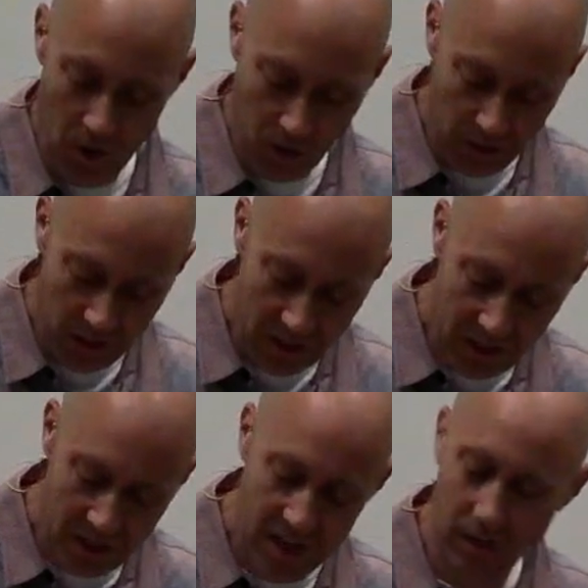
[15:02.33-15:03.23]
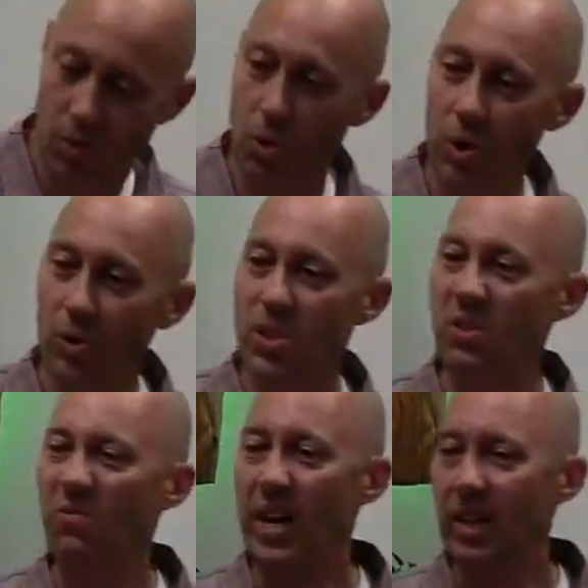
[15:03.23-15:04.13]
and they see how the world is
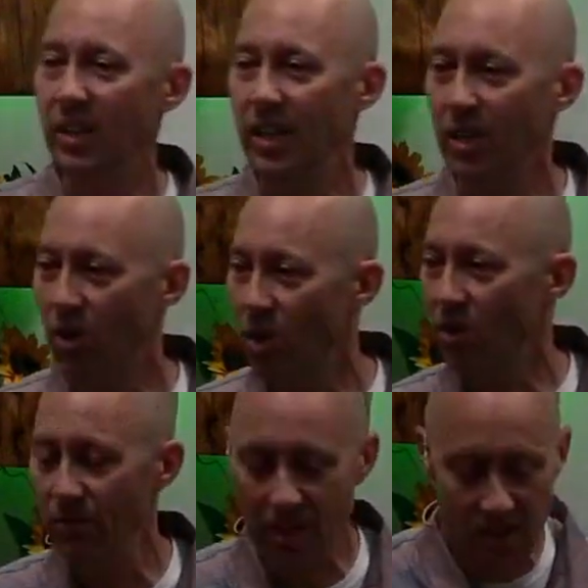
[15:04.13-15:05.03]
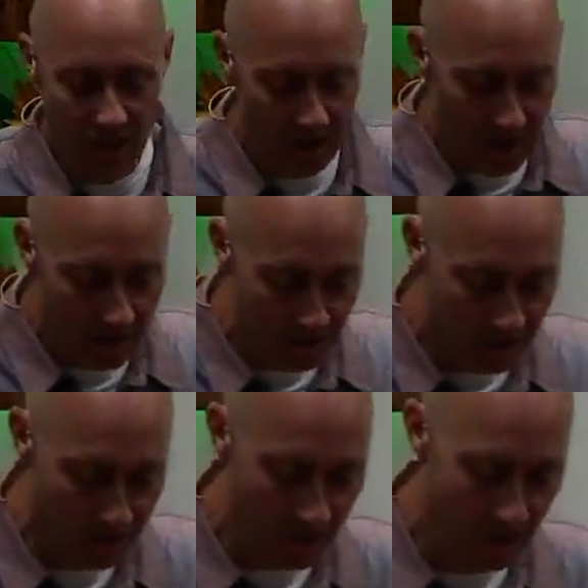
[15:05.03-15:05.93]
failing in all of these areas.
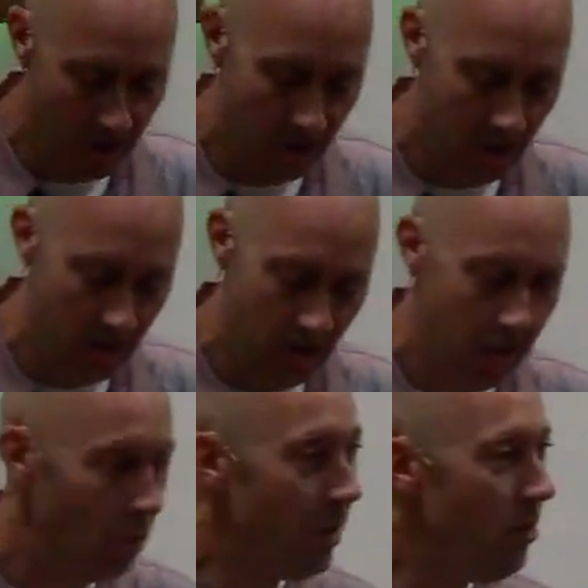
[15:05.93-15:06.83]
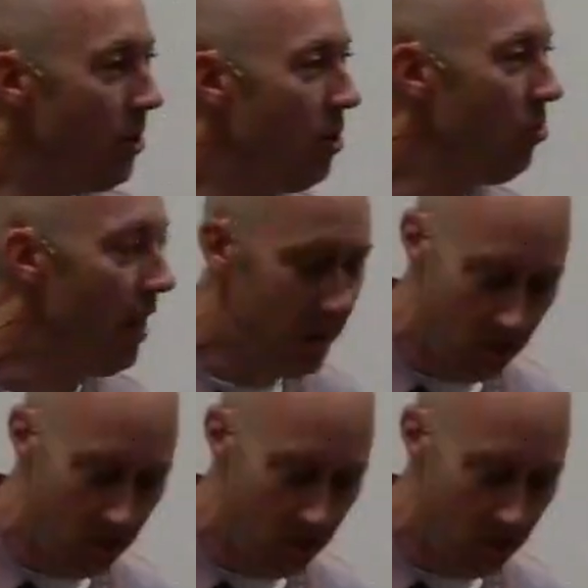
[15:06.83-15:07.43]
Whether they're right or